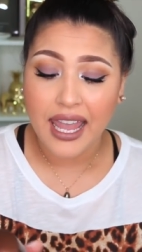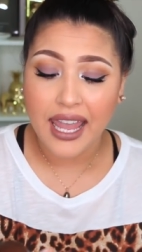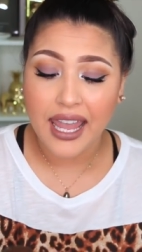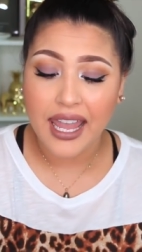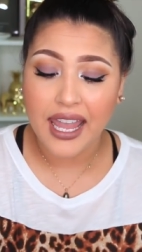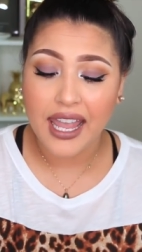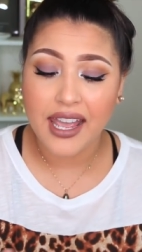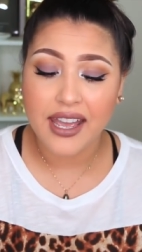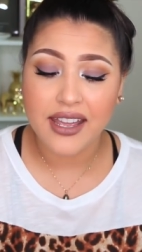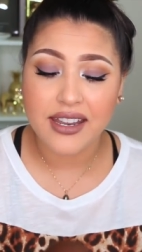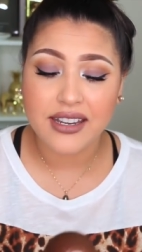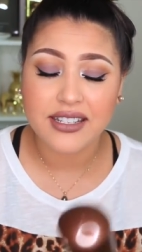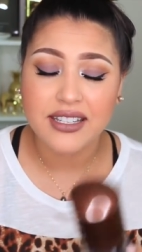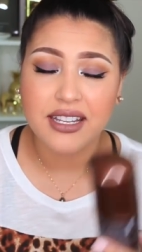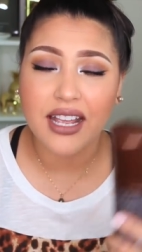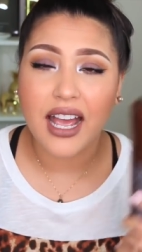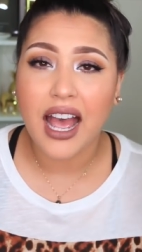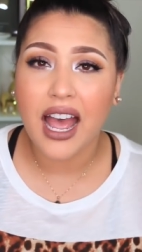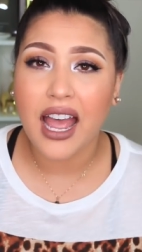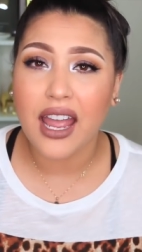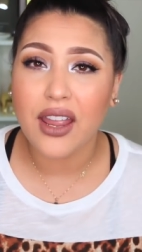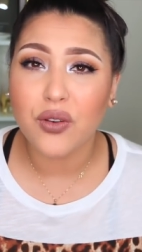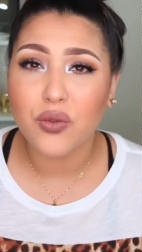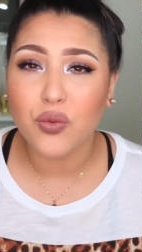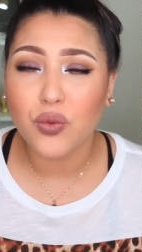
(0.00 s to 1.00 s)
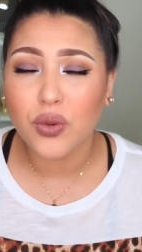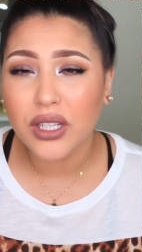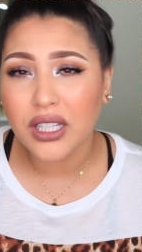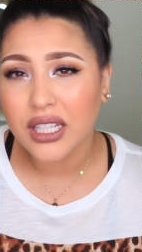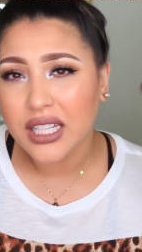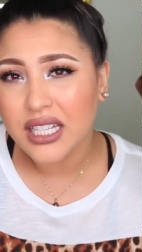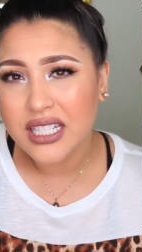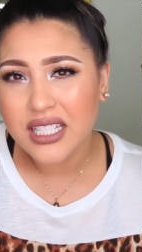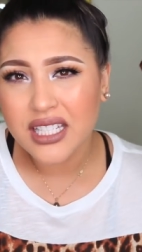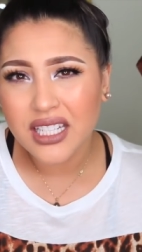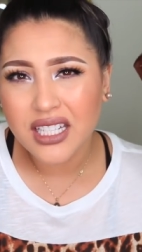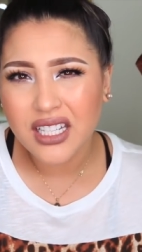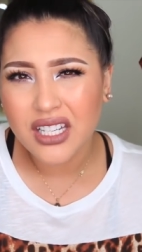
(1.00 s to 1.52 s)
and I
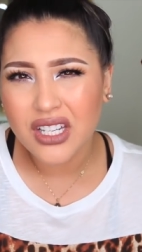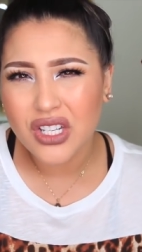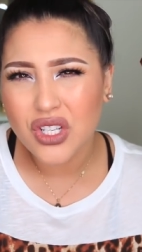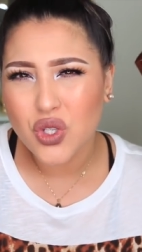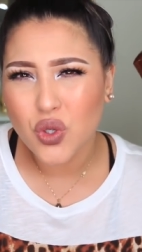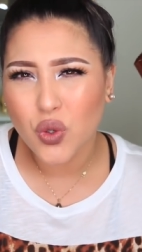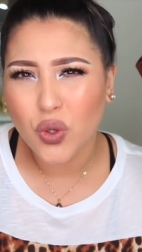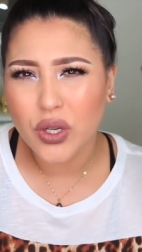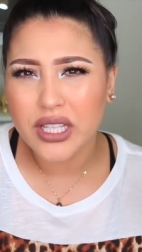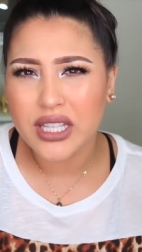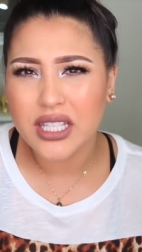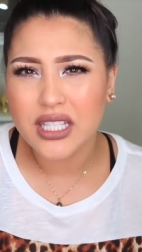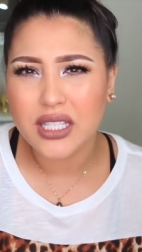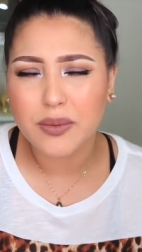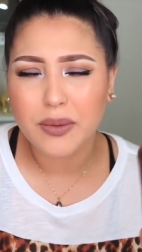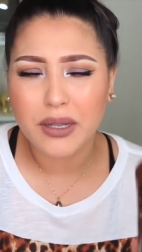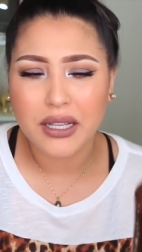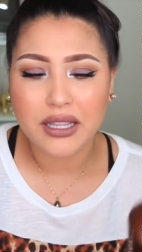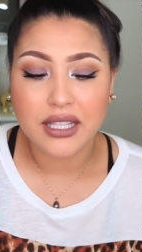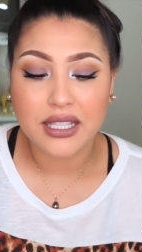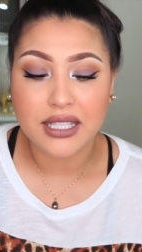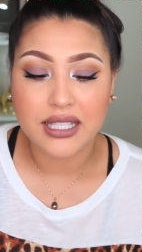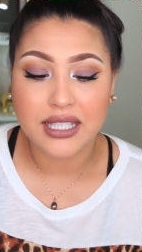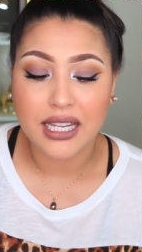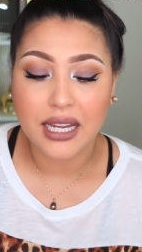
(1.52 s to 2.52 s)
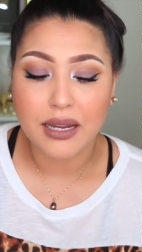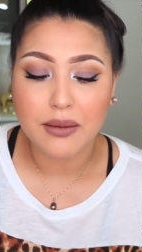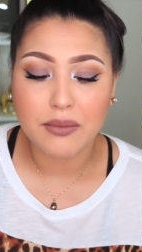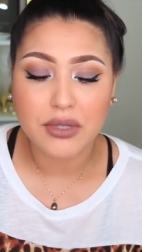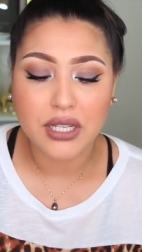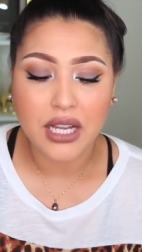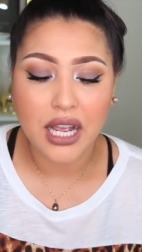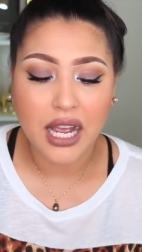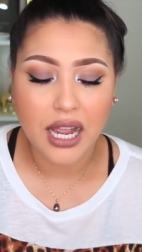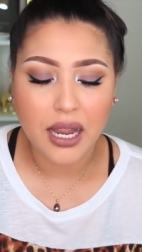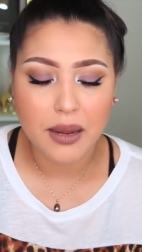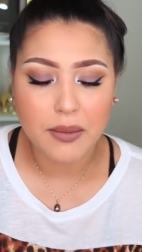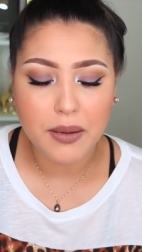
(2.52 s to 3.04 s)
really did enjoy this, but at the same
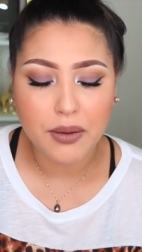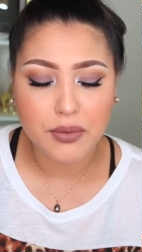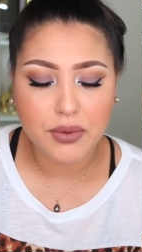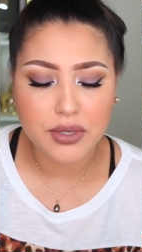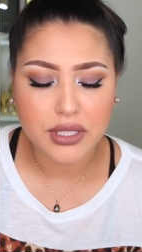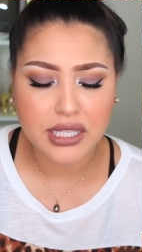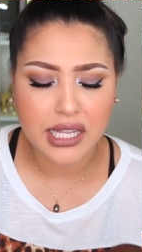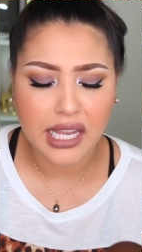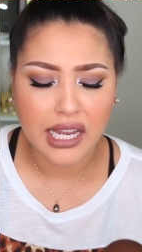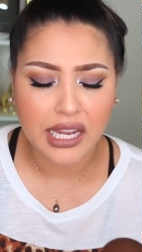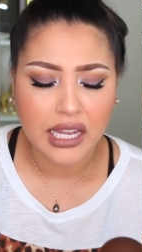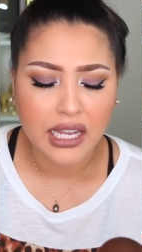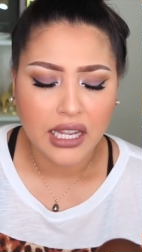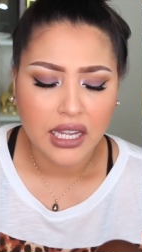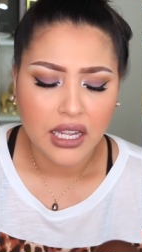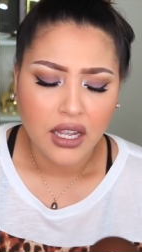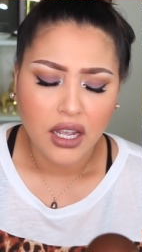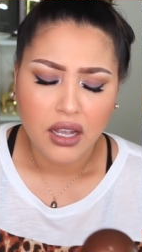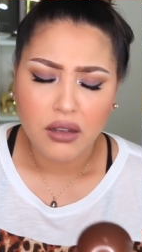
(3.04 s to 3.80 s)
time, I was like,